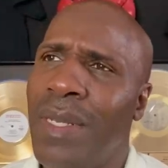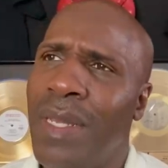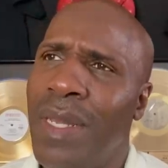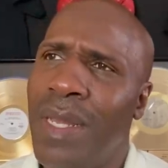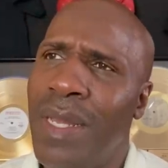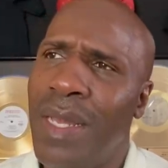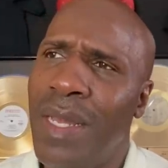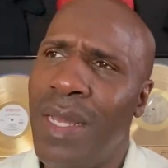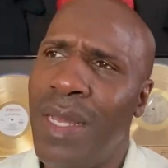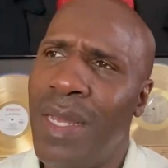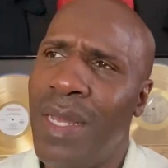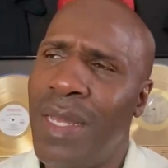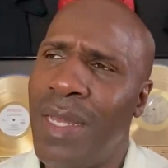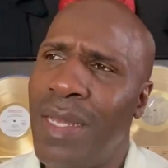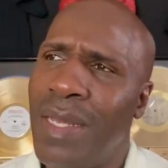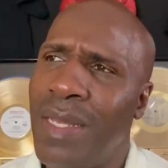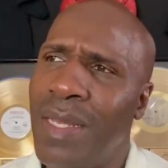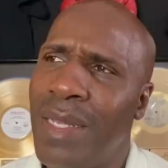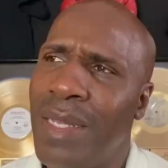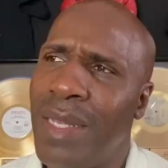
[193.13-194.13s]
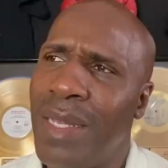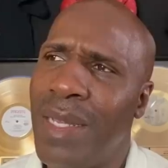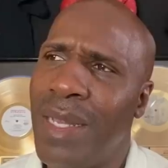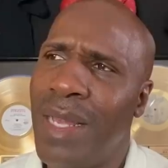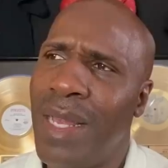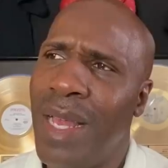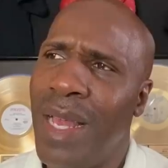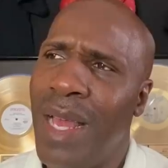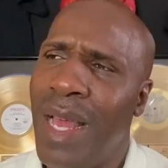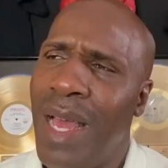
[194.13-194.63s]

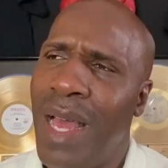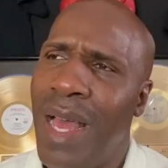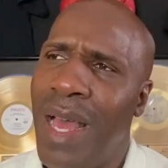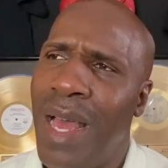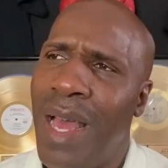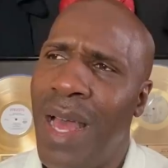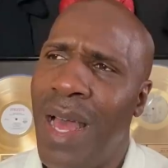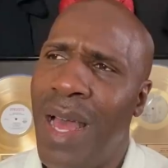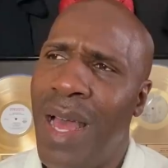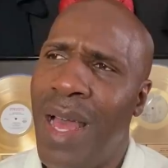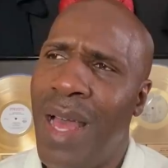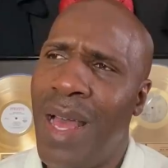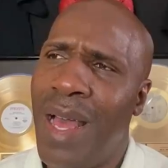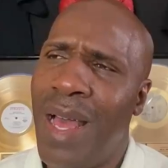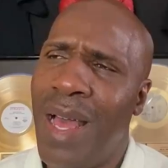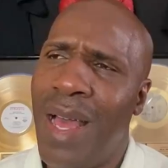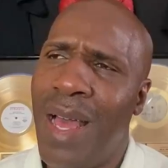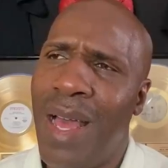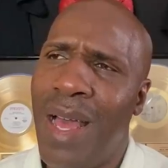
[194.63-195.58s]
(no one is talking)